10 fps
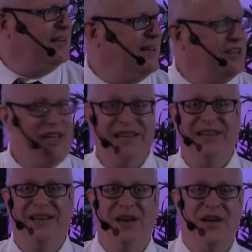See,
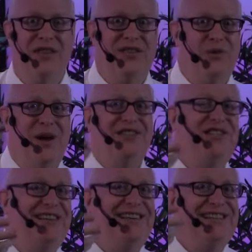the question
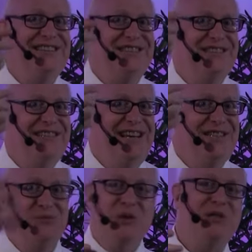is is
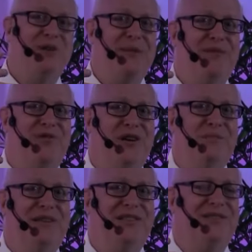it rude to pray before a
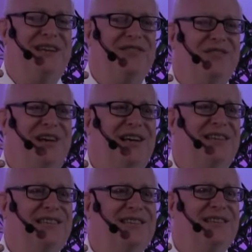meal in a
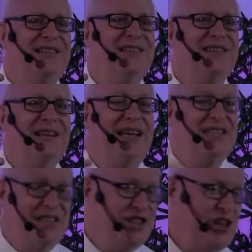restaurant? Is
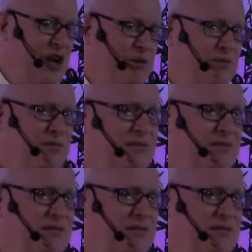it a show?